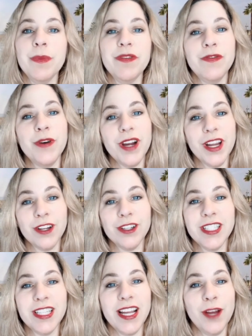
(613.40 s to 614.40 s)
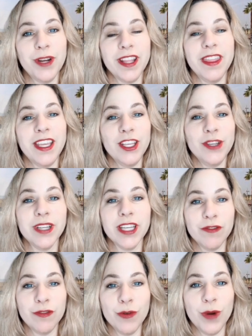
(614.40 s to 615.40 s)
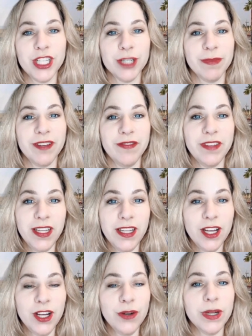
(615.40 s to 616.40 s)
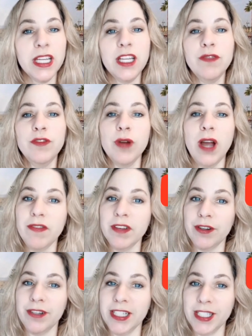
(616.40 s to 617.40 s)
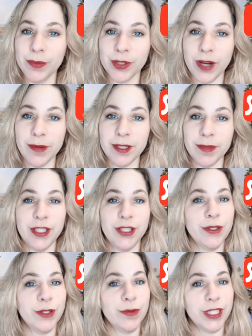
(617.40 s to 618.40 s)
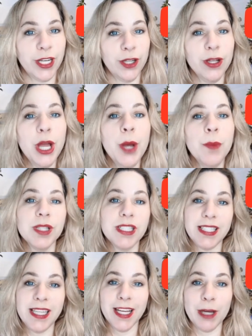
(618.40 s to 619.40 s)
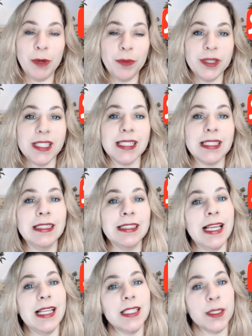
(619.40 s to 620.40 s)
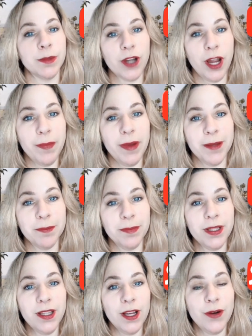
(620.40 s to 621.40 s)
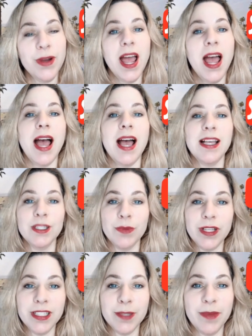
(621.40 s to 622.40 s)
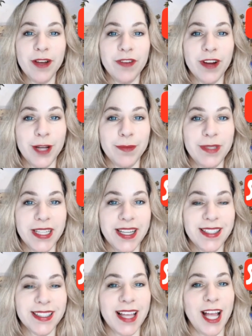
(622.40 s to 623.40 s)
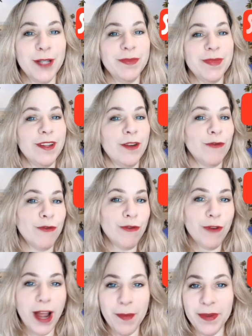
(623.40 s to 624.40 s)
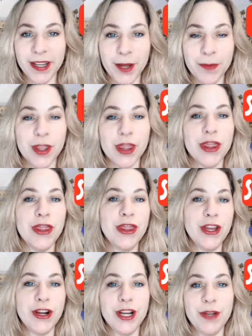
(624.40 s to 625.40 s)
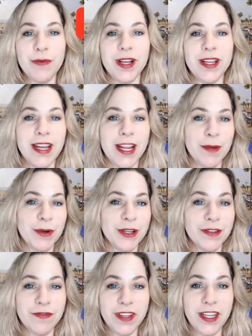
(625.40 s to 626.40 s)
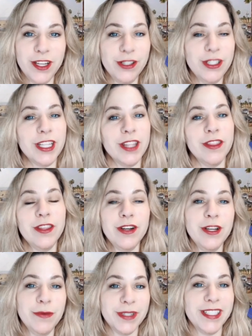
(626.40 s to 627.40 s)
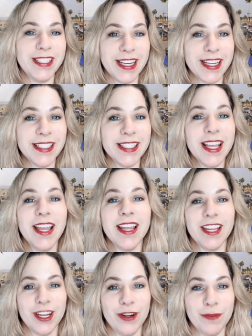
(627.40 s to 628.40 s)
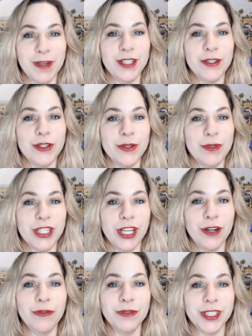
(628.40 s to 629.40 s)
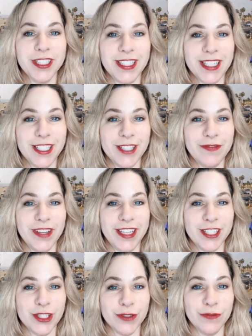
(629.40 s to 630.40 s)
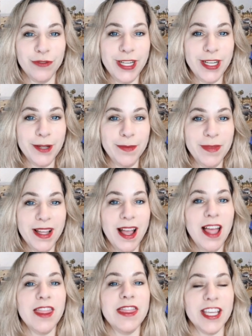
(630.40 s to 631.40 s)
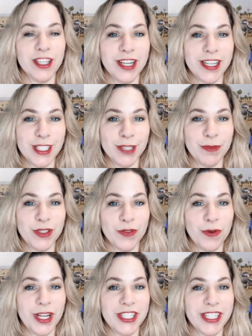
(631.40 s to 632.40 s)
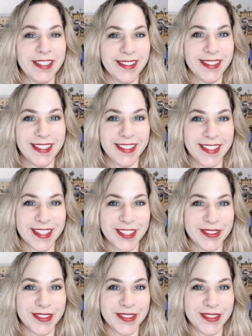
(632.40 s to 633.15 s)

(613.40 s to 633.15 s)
I go today, I want to thank you again for watching my video. If you haven't already subscribed to my YouTube channel, please take a moment to click that subscribe button below, as well as the bell for updates. I'm wrapping up 31 neighborhood videos in 31 days here on my YouTube channel, Real Estate to Financial Freedom. Thank you guys so much for watching. See you next one.